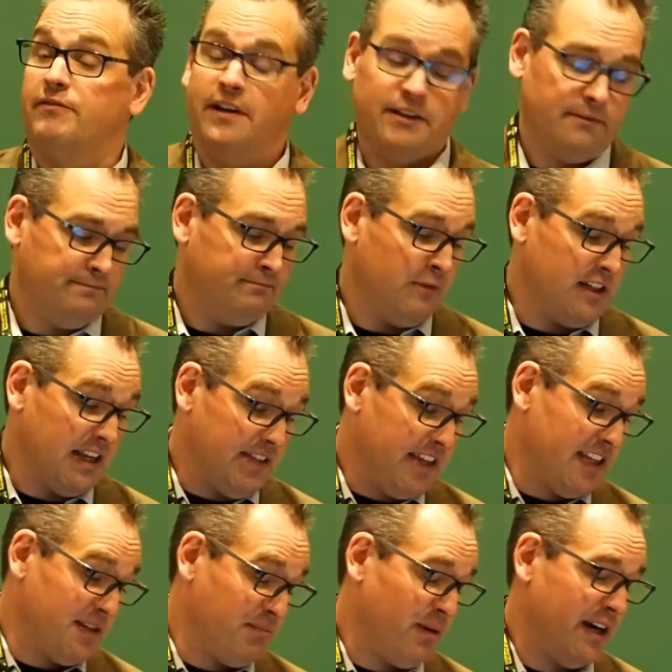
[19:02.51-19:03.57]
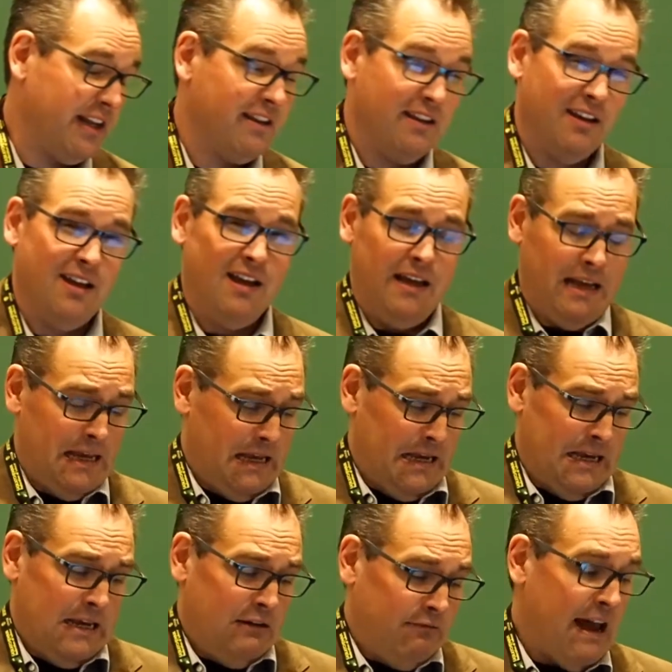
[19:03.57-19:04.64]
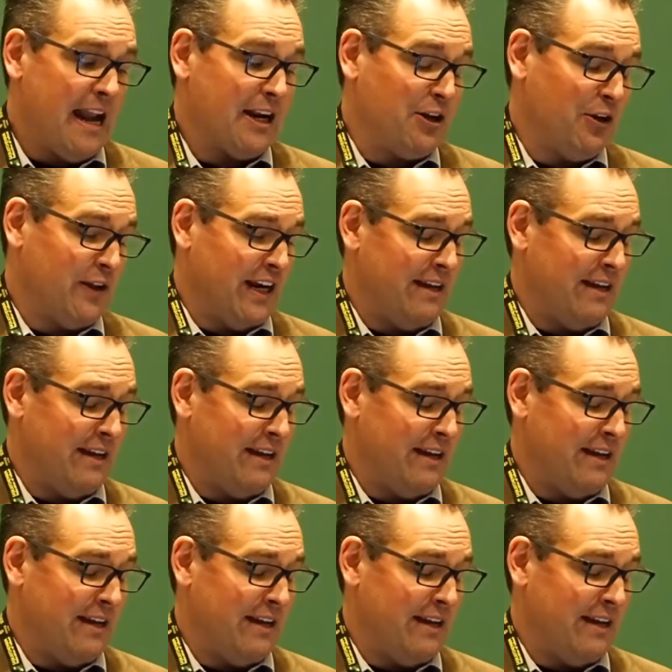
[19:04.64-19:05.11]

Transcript: faith, which I think is pretty radical,